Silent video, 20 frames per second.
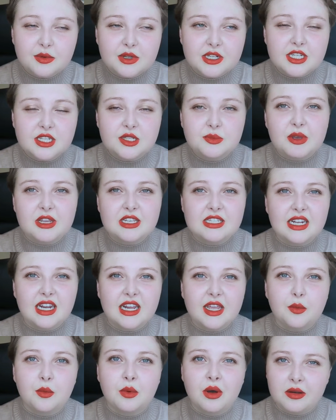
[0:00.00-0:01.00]
which is
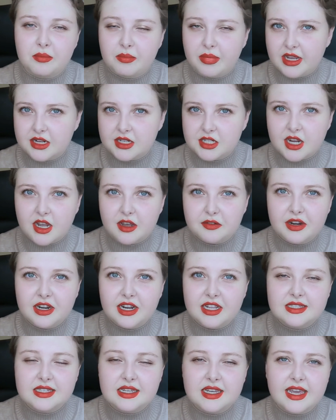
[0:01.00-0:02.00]
basically a one-page cover
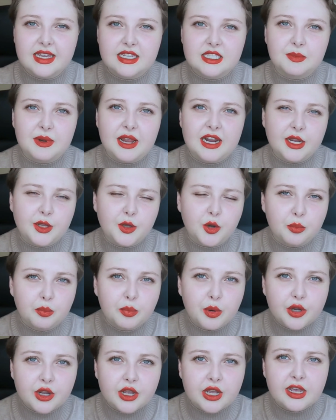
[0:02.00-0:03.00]
letter explaining your
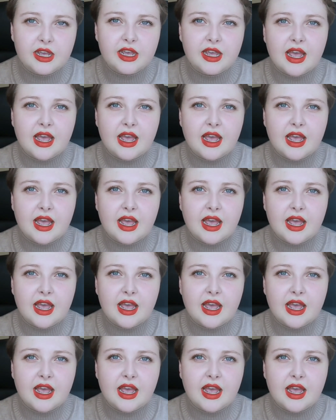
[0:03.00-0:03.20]
book